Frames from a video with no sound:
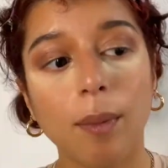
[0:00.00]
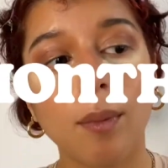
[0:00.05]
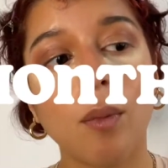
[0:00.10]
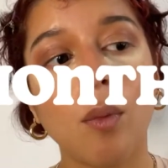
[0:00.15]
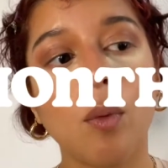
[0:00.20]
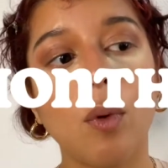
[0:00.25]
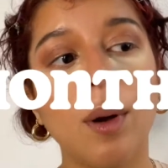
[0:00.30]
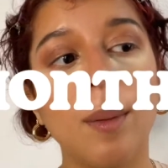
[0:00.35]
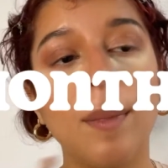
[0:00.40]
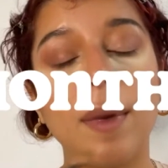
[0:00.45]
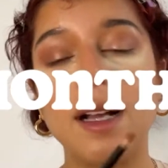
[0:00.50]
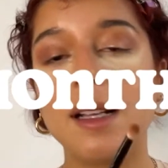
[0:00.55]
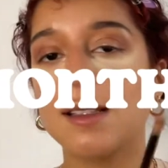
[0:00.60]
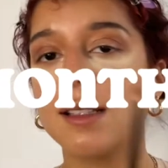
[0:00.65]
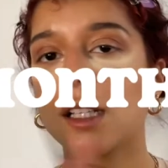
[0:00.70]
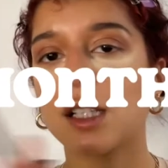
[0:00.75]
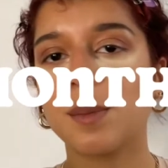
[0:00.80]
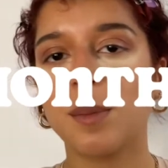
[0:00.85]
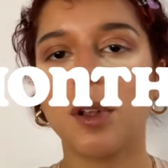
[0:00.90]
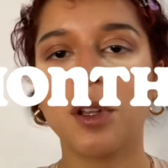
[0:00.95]
What my
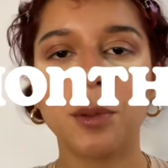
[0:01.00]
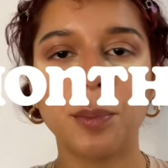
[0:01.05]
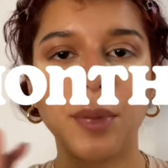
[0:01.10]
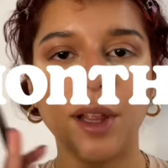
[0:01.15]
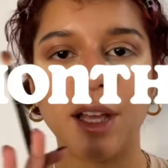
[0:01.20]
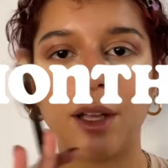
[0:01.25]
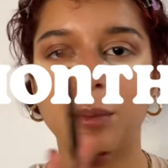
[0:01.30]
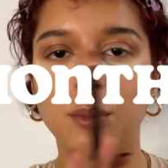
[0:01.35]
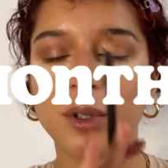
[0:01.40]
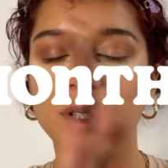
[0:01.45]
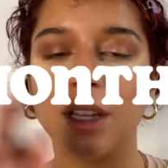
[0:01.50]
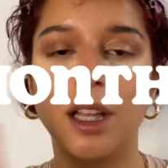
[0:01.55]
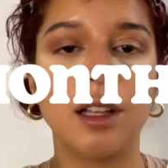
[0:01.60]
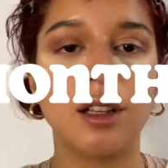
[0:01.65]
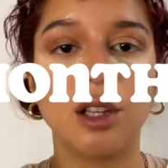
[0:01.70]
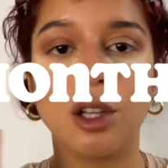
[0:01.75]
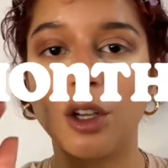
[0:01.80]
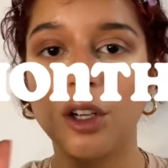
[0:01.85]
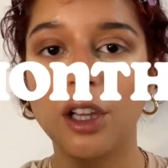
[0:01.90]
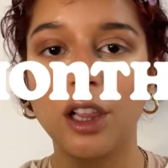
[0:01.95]
6-month plan would then
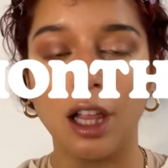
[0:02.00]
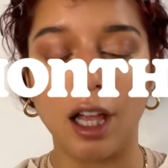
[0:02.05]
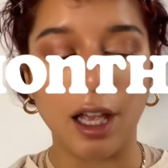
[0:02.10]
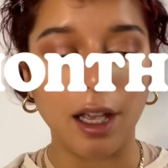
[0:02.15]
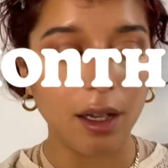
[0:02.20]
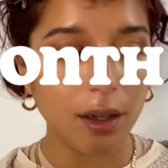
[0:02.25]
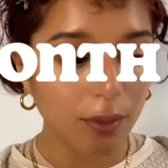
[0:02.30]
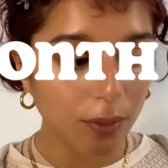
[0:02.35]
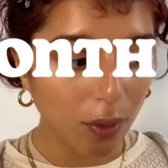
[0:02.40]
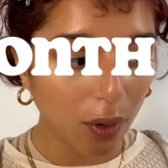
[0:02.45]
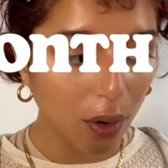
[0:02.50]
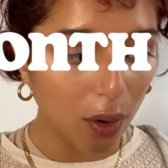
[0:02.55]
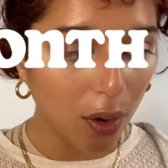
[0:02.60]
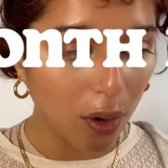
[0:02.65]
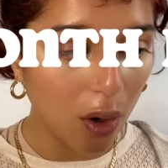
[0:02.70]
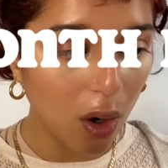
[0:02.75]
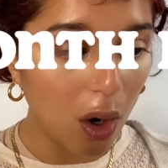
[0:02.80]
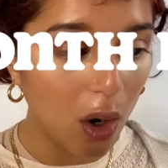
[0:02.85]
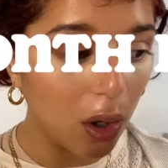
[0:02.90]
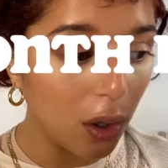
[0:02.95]
look like
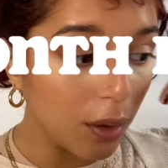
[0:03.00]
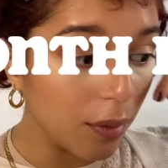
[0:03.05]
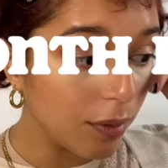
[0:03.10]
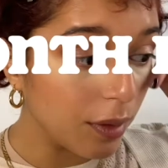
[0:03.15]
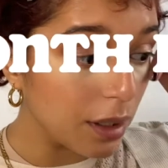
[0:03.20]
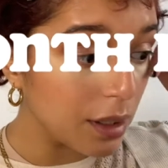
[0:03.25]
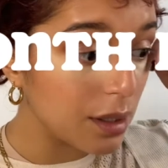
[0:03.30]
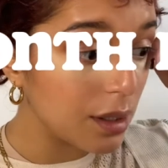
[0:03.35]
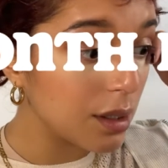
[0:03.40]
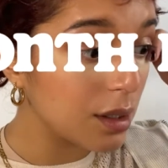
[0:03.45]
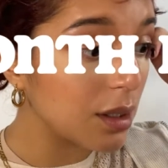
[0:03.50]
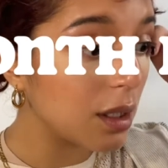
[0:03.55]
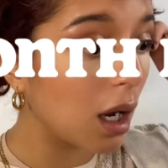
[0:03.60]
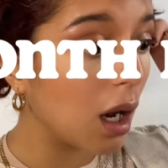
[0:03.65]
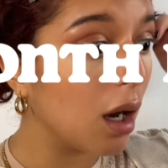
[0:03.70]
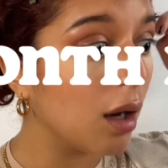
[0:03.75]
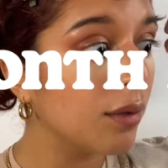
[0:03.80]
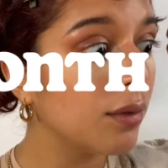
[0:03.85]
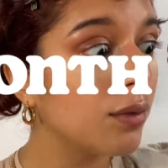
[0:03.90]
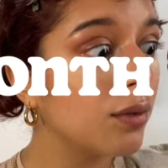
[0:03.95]
for all of this
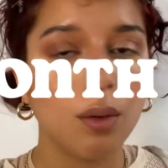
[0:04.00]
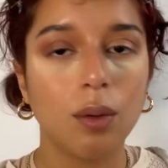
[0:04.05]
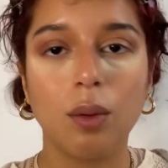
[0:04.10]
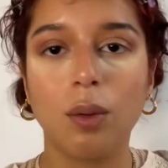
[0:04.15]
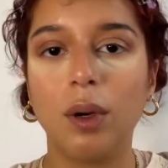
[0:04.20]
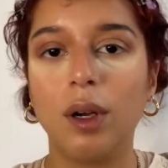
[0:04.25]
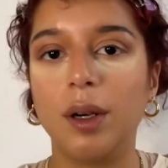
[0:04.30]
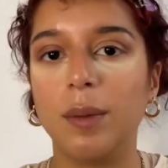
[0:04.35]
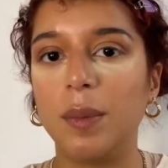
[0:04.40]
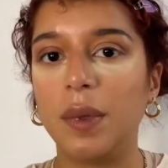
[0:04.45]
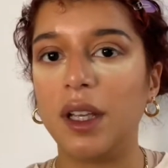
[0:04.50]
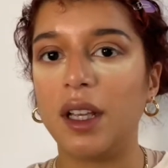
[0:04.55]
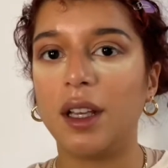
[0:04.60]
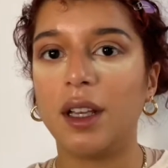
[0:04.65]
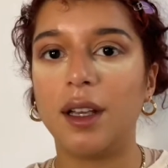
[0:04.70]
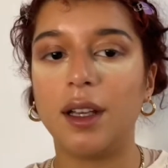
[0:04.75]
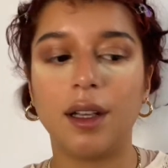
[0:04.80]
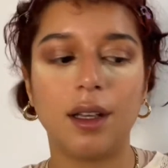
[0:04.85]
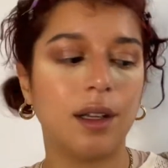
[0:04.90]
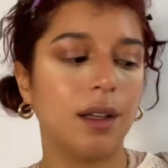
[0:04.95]
stuff would
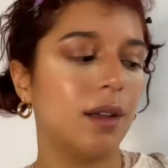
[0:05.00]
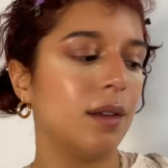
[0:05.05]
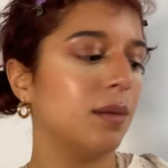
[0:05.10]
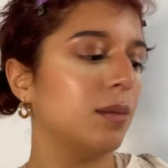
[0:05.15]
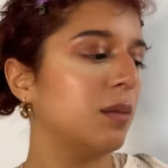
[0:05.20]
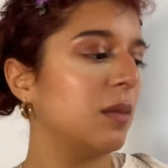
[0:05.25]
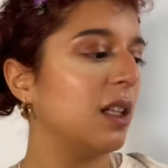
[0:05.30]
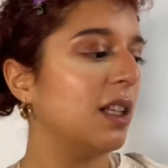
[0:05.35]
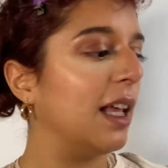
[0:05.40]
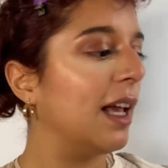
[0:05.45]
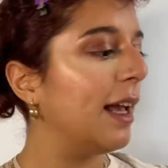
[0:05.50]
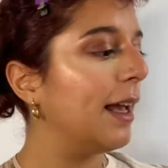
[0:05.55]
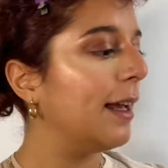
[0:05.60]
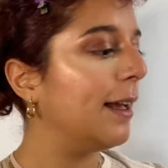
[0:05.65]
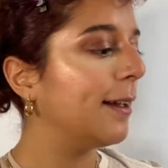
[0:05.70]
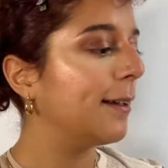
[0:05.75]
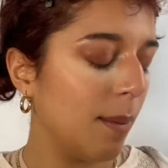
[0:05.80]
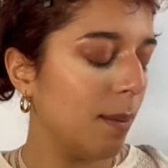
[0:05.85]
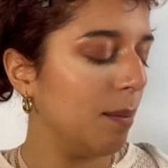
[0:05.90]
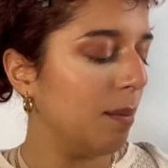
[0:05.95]
be
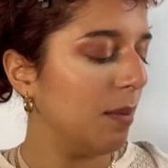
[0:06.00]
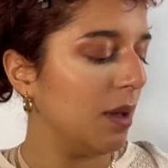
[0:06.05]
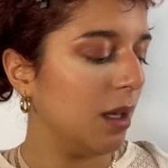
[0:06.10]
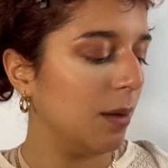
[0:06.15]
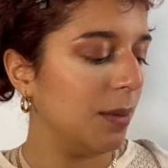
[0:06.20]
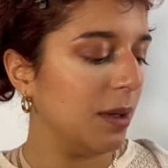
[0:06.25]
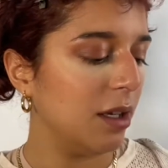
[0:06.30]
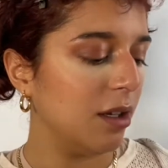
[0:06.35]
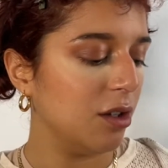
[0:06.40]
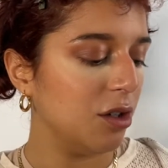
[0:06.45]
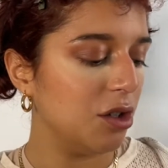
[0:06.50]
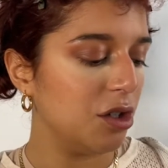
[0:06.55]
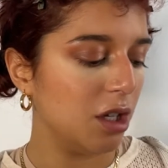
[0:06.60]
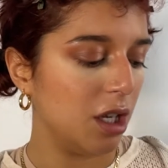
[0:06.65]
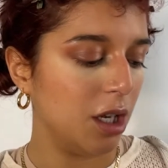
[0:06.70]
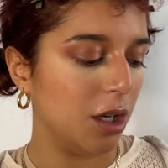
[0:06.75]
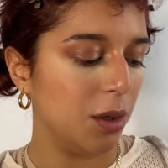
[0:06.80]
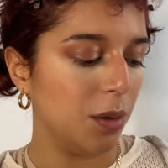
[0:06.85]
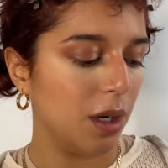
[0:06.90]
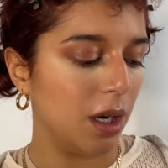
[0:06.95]
like, maybe in
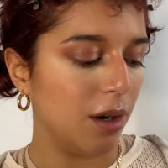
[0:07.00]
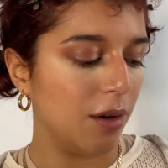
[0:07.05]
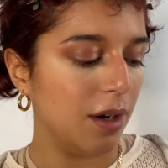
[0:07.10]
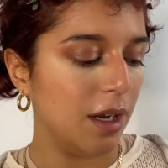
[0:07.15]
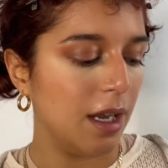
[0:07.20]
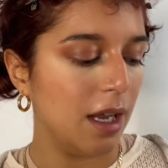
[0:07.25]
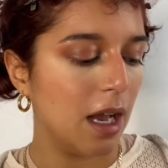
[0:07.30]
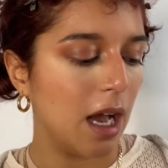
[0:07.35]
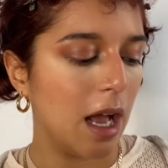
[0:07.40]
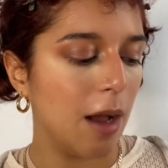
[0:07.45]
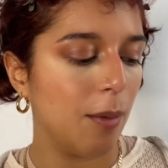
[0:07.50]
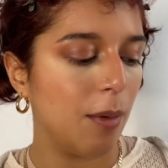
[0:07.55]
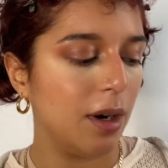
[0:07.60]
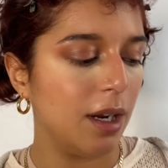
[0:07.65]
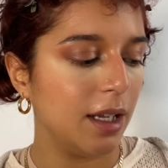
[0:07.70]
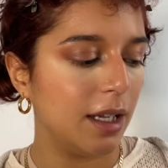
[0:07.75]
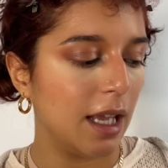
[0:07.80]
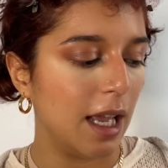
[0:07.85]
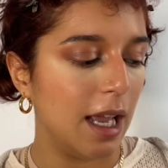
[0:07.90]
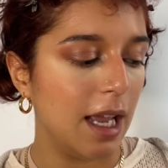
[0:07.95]
January I want to
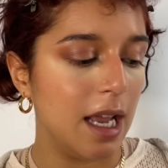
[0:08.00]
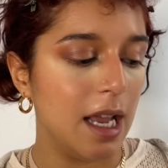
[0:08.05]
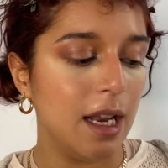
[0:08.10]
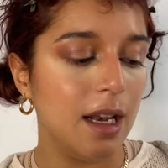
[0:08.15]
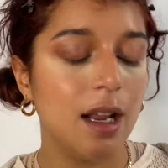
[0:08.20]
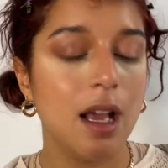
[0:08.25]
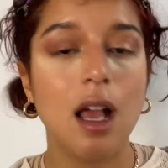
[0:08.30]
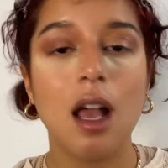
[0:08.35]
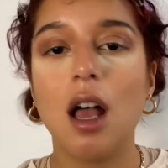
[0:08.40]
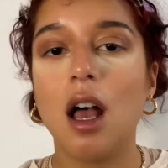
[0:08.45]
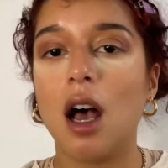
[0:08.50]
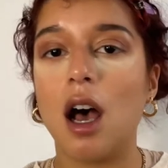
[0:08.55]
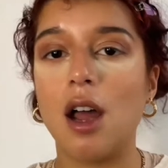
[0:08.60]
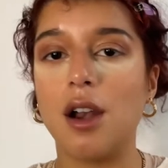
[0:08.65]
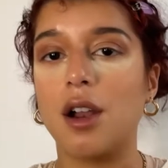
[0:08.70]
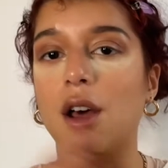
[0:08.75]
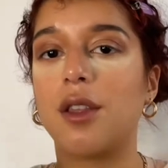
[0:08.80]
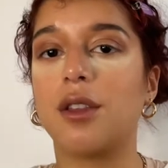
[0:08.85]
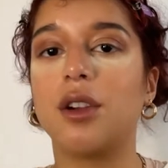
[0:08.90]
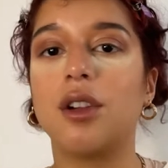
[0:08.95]
gain
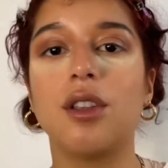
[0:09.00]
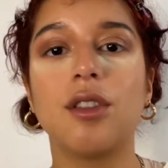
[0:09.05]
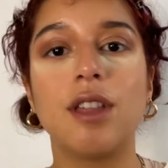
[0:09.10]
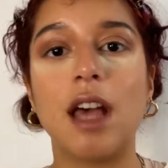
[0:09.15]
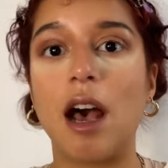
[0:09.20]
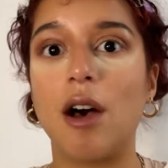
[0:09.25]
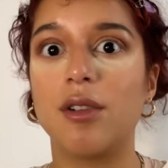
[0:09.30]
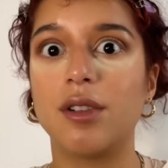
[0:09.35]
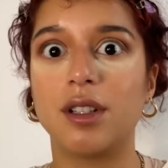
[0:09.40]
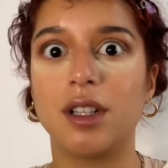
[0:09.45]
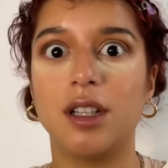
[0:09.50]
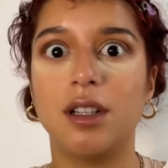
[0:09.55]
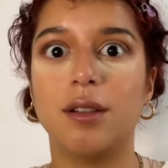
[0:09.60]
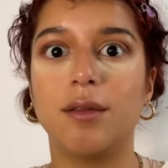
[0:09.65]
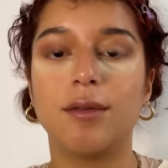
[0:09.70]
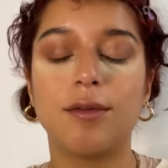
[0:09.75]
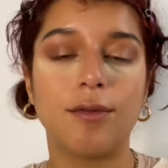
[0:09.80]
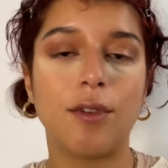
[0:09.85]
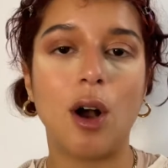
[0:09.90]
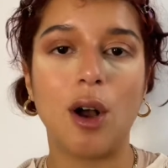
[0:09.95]
another 1,000
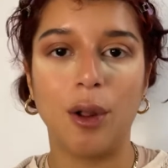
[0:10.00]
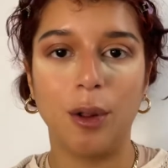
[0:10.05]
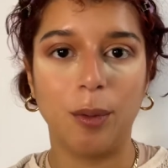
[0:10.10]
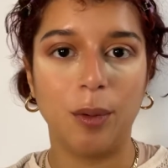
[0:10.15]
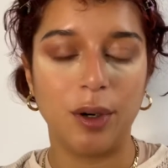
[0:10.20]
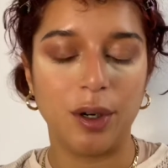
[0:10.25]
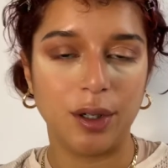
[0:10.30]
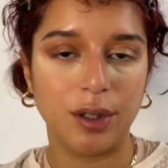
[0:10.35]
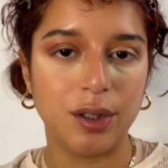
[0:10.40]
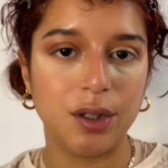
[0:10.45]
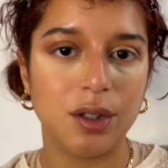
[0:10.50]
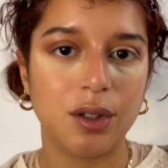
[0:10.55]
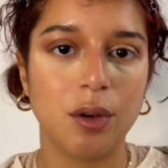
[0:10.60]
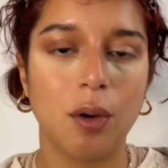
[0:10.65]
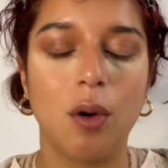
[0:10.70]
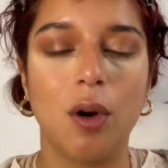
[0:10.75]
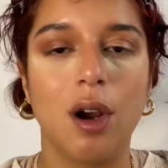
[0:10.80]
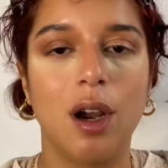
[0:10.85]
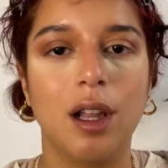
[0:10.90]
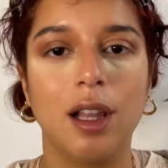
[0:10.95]
followers
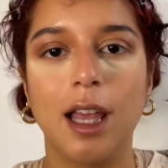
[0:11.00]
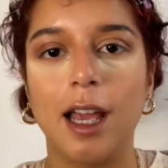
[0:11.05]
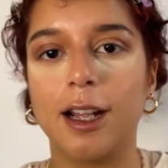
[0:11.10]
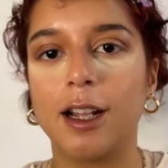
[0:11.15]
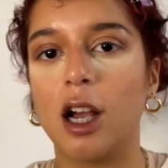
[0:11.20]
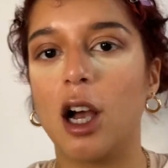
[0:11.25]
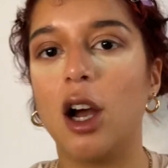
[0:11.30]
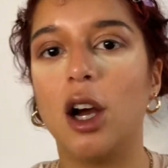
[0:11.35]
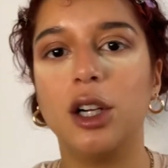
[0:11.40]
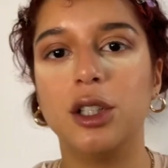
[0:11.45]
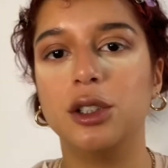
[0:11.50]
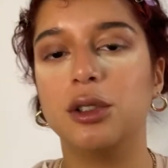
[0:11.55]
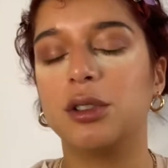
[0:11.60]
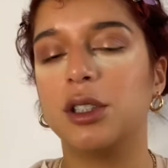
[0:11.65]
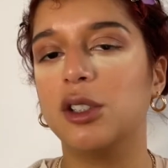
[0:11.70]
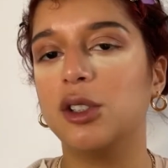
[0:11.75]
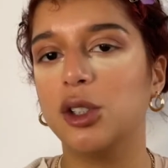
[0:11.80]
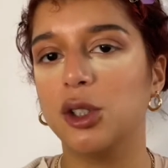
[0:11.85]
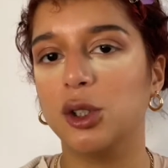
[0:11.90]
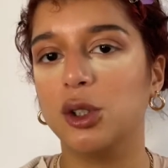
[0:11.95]
or like
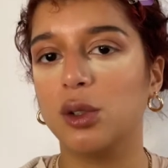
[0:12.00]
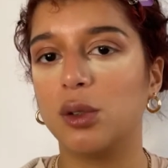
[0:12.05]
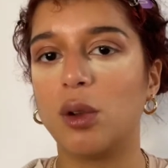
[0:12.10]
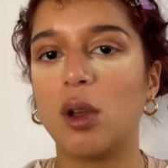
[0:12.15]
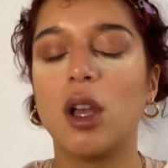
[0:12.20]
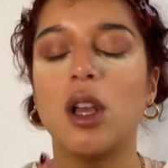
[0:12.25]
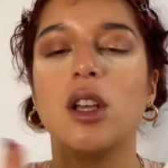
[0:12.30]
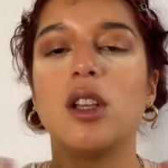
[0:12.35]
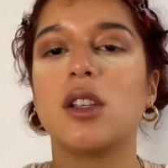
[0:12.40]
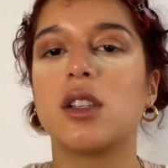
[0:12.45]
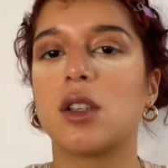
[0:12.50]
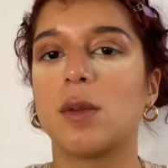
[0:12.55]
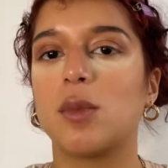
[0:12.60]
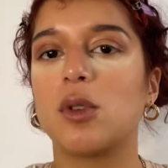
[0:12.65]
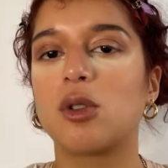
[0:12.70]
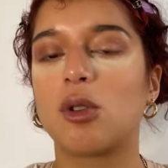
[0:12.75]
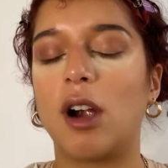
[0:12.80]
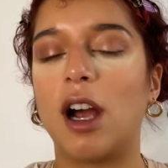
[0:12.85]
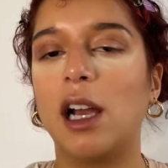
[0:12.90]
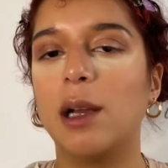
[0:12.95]
100 new
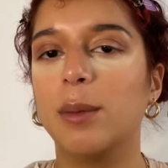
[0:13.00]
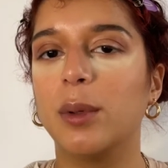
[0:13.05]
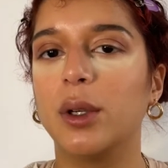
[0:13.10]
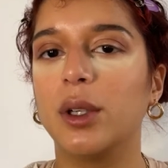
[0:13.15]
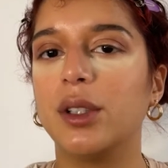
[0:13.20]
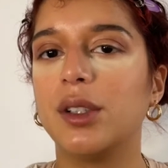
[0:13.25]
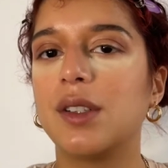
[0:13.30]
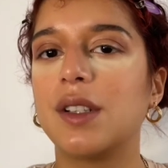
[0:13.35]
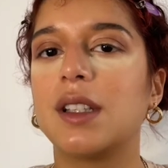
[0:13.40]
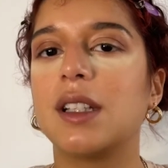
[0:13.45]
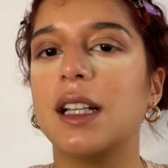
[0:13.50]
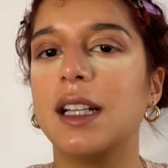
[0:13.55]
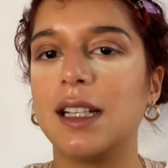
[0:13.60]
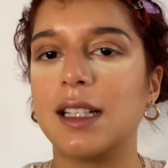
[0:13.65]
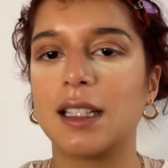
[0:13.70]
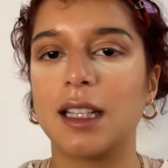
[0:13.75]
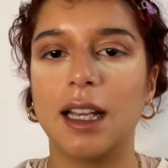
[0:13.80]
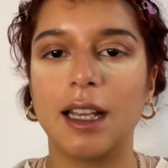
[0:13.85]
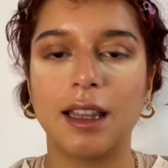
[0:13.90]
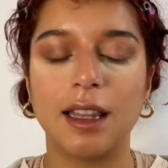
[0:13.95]
subscribers,
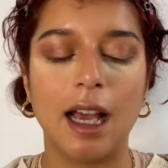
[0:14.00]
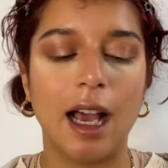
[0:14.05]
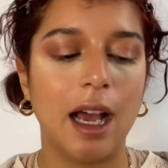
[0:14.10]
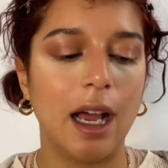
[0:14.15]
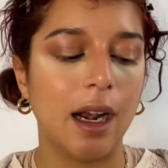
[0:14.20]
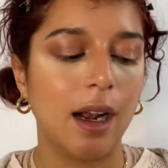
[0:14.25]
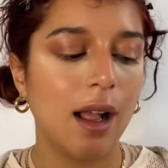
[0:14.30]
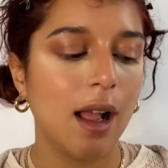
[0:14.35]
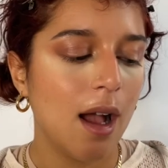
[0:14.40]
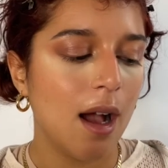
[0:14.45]
things like that.